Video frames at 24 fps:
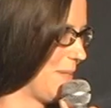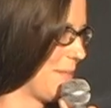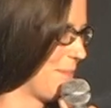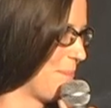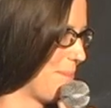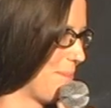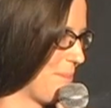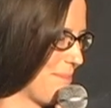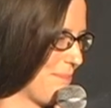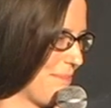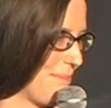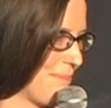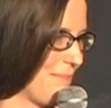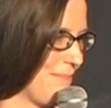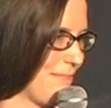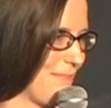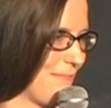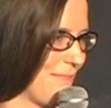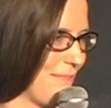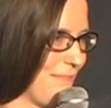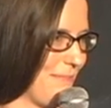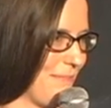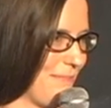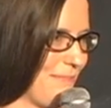
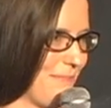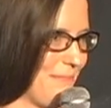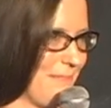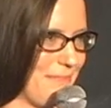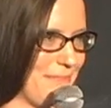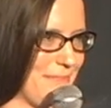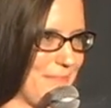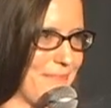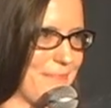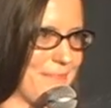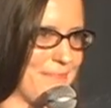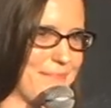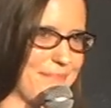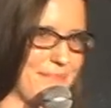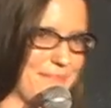Mm,